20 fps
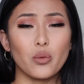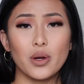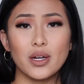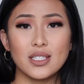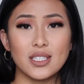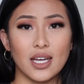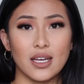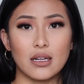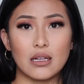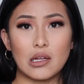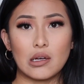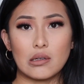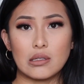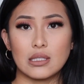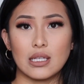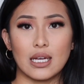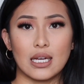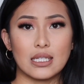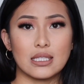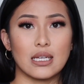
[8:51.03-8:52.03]
wear tight clothes,
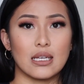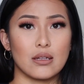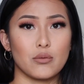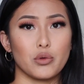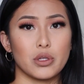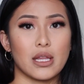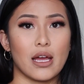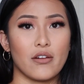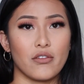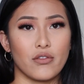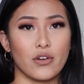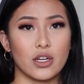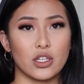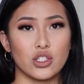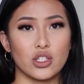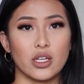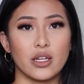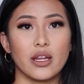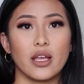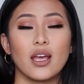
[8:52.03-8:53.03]
like I said, with that
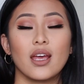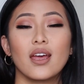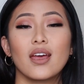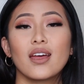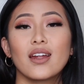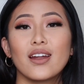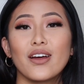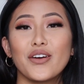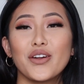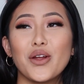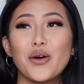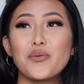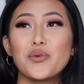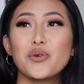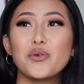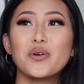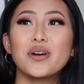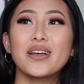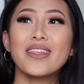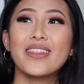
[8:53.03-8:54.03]
friction. Now,
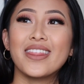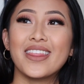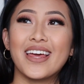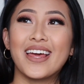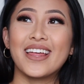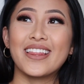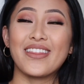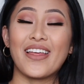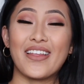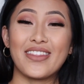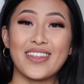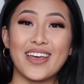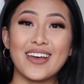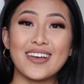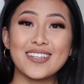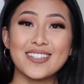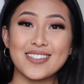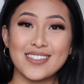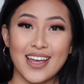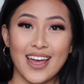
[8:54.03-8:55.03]
number one thing that
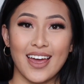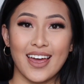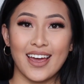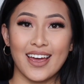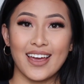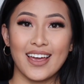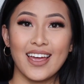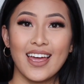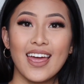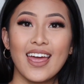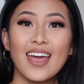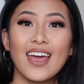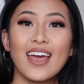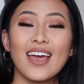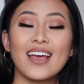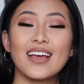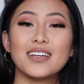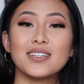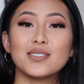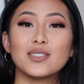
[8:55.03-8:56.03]
they say
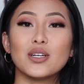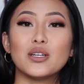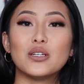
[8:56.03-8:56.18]
is